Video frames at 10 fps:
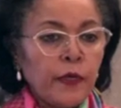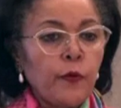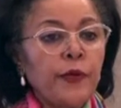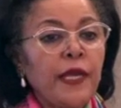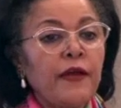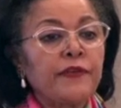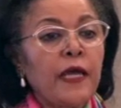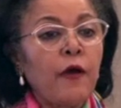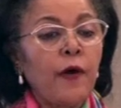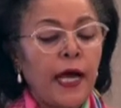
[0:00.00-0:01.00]
We have
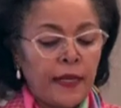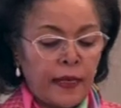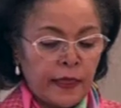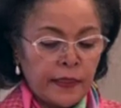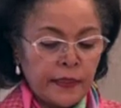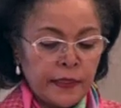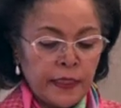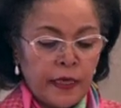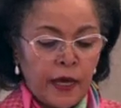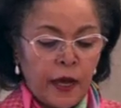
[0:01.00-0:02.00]
now aligned
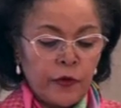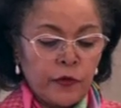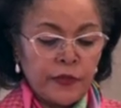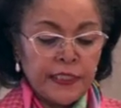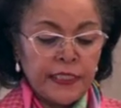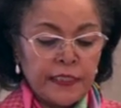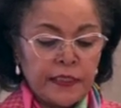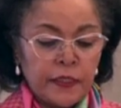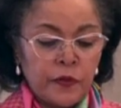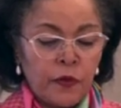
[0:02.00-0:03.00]
our
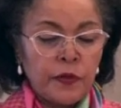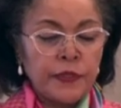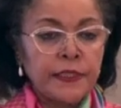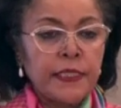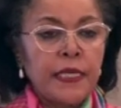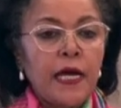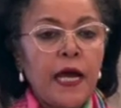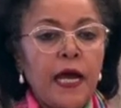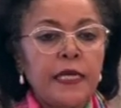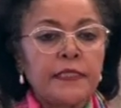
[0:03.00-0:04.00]
continental goals,
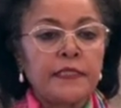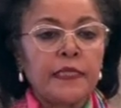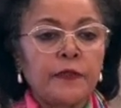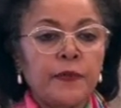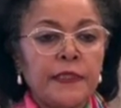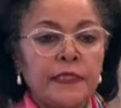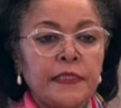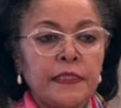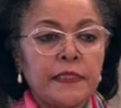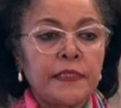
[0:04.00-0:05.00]
Agenda
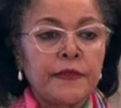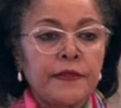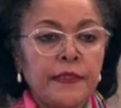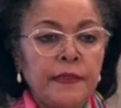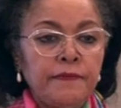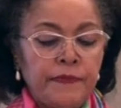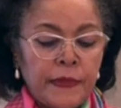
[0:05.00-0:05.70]
2063,